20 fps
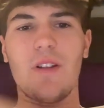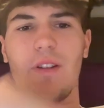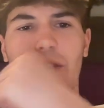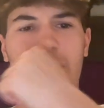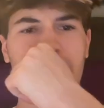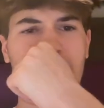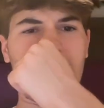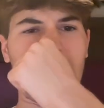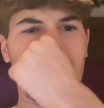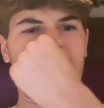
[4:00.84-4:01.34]

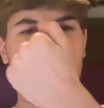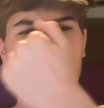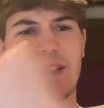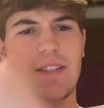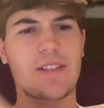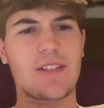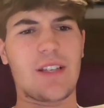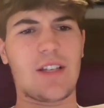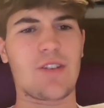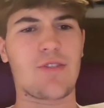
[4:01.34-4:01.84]
the
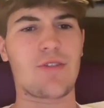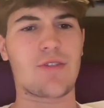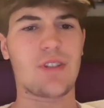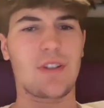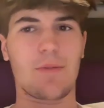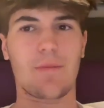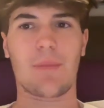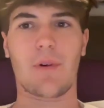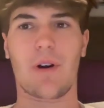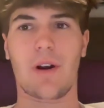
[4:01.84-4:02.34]
next
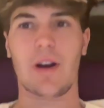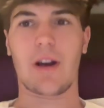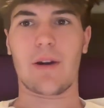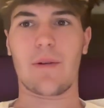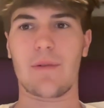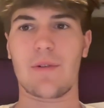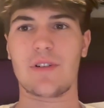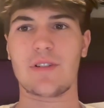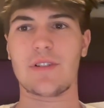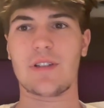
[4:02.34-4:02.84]
interesting part I
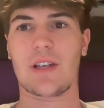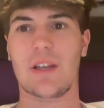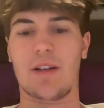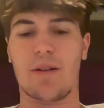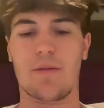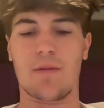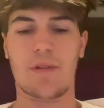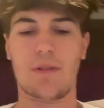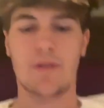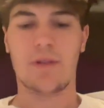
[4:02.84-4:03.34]
want to say,
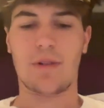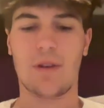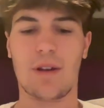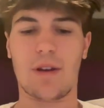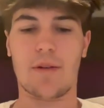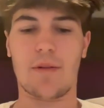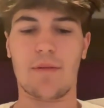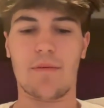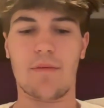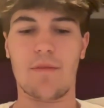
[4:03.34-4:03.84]

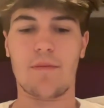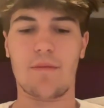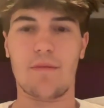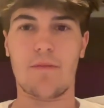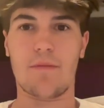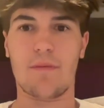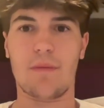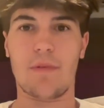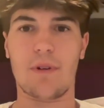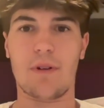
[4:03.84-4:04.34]

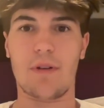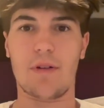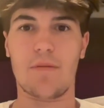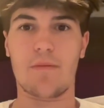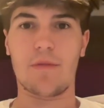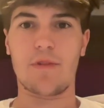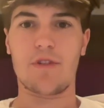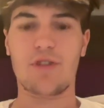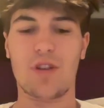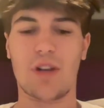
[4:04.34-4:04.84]

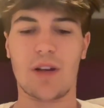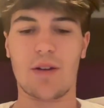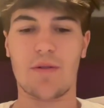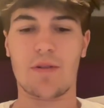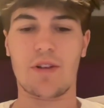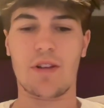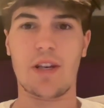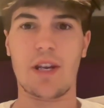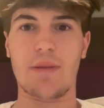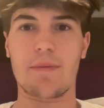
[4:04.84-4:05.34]
let me check what
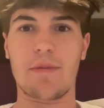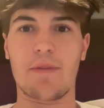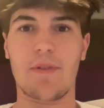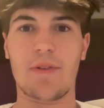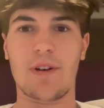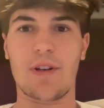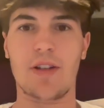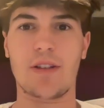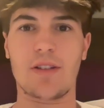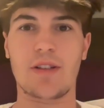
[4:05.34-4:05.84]
the name
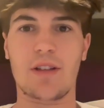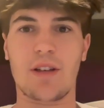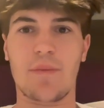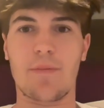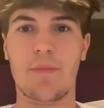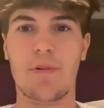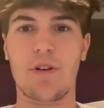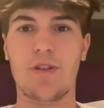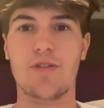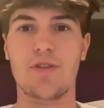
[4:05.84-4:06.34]
of it is. I'm
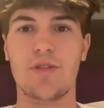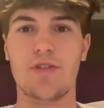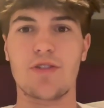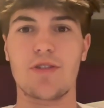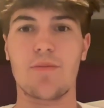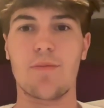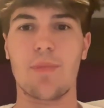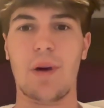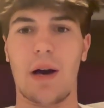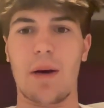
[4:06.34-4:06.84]
pretty sure it's
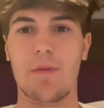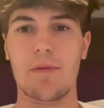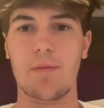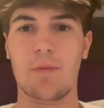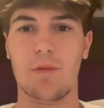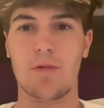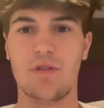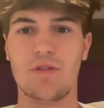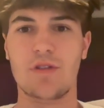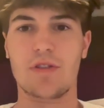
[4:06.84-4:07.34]
the Bobby
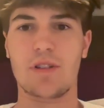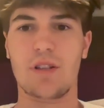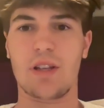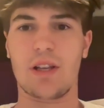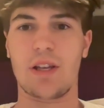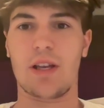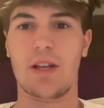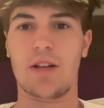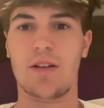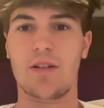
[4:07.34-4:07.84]
Moore
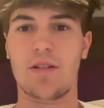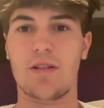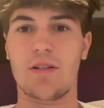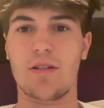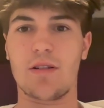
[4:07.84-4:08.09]
stand.